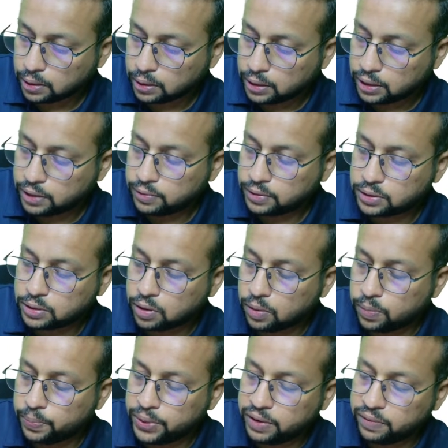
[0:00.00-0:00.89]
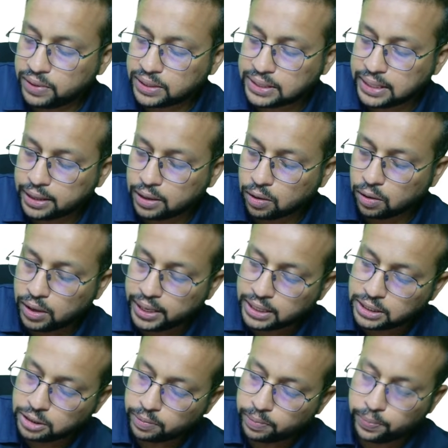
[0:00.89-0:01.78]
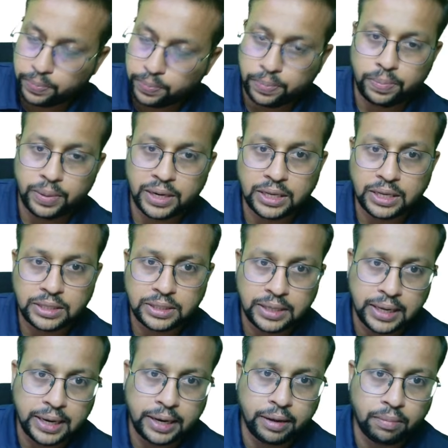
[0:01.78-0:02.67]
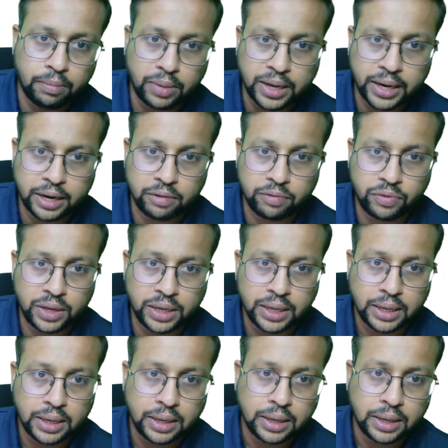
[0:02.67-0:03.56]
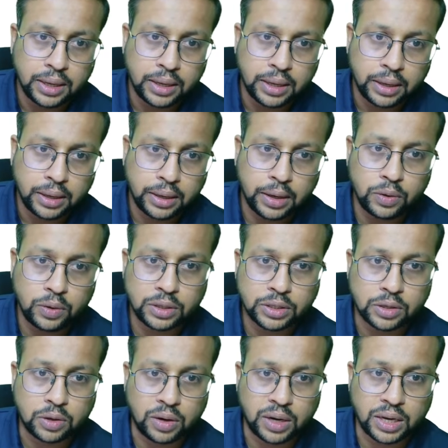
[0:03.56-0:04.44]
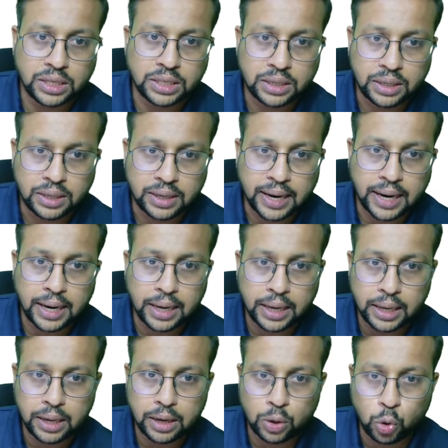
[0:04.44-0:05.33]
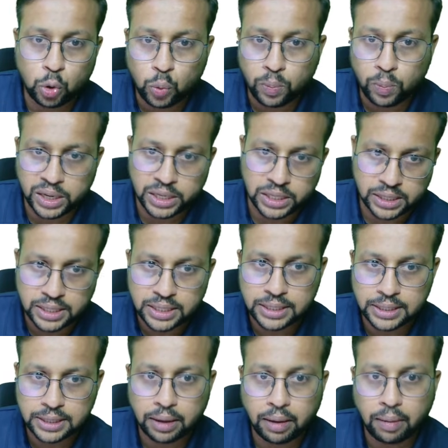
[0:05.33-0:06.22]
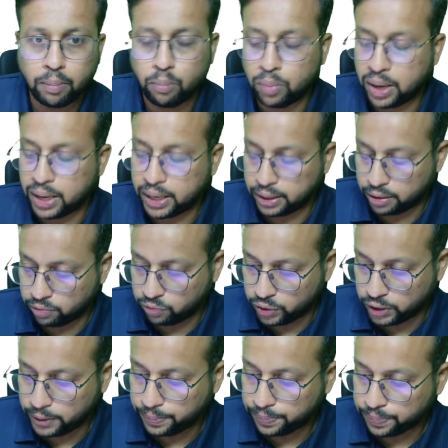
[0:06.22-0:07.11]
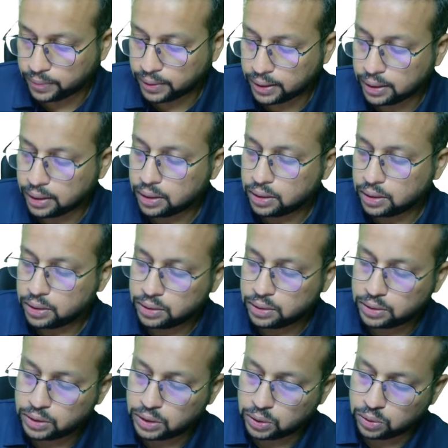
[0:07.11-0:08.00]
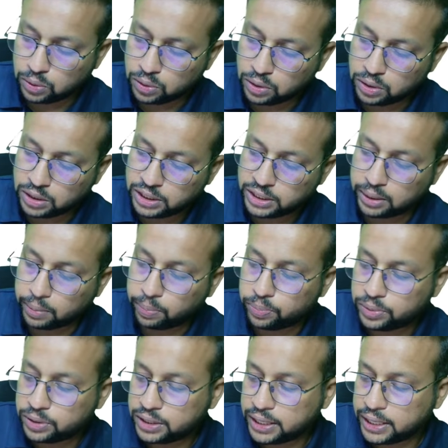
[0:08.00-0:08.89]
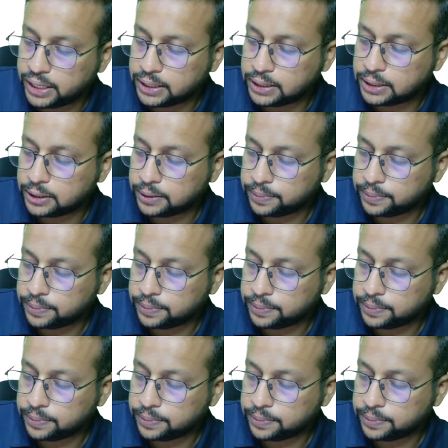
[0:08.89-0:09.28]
It was previously called as Penicillium marneffi. Now it is called as Talaromyces marneffi. So septate